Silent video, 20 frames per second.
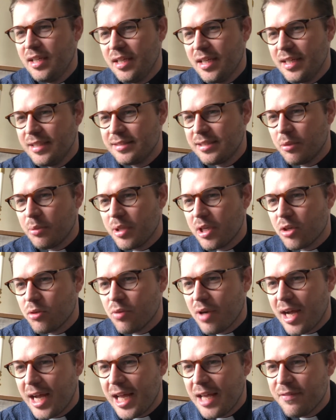until we
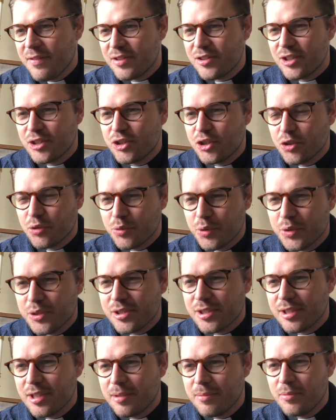arrive at the
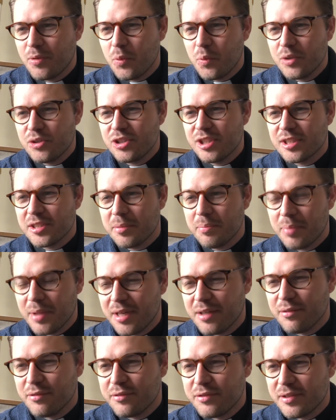Jerusalem which is
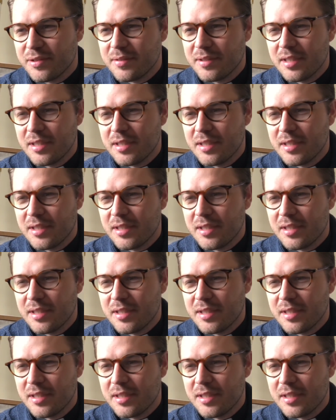above.